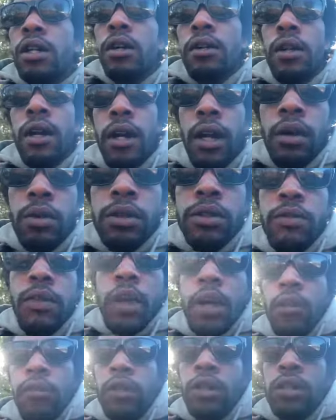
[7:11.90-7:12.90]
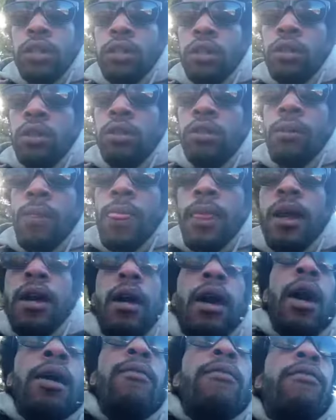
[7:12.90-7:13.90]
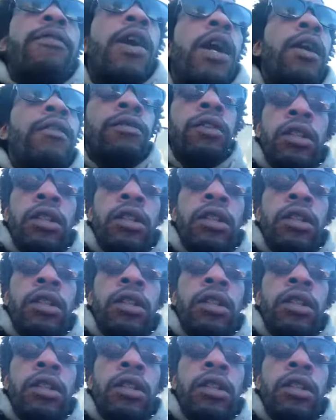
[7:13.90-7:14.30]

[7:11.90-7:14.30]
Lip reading: That was 5 years ago. I'm 5